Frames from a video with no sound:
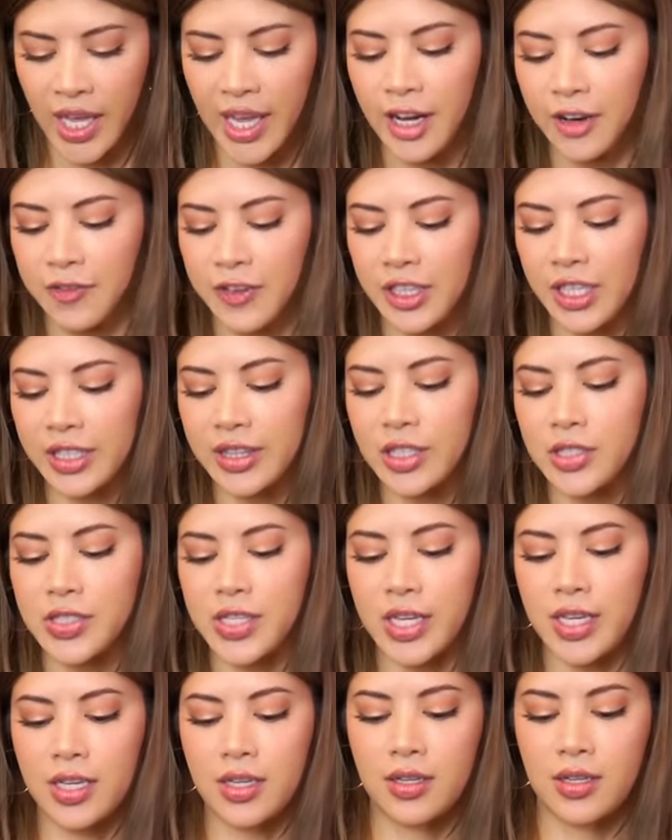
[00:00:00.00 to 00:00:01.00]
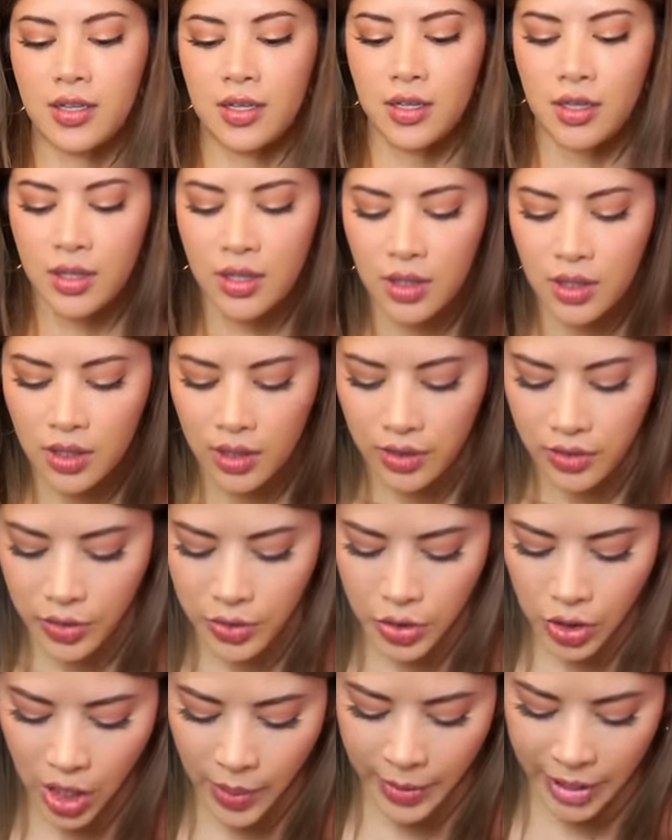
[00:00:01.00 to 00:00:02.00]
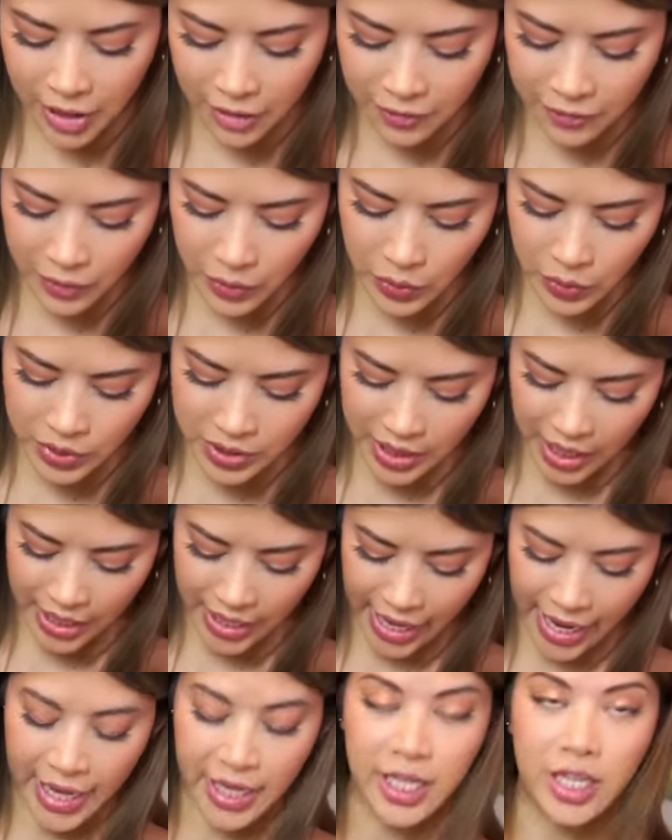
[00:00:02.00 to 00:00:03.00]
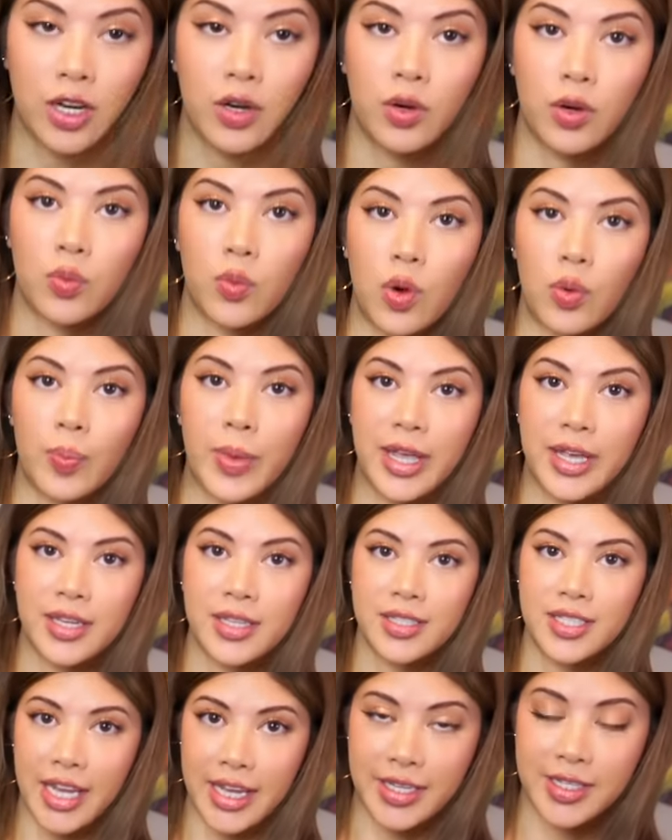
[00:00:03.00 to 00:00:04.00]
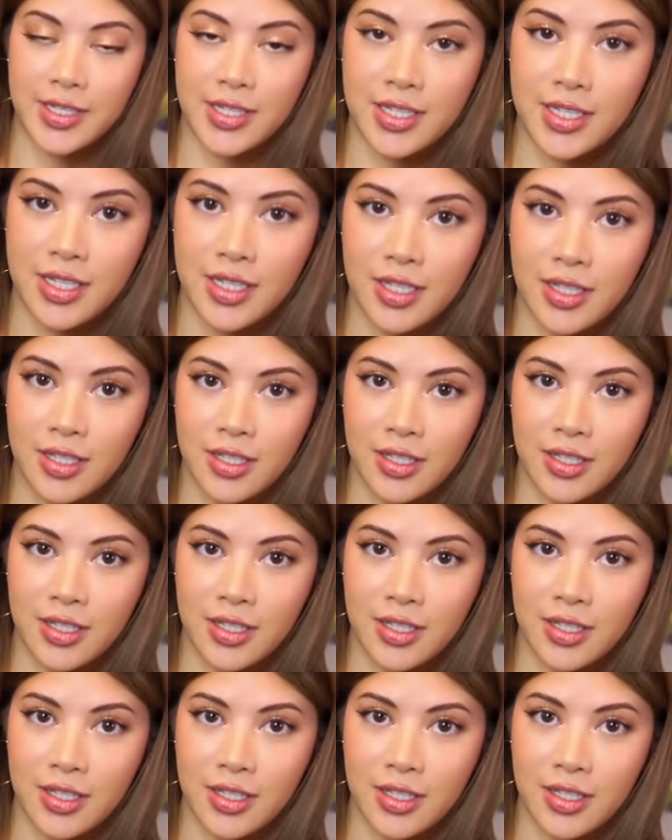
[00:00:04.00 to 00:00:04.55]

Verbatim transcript: And I feel like there's like, there's not many foods that egg yolk won't make taste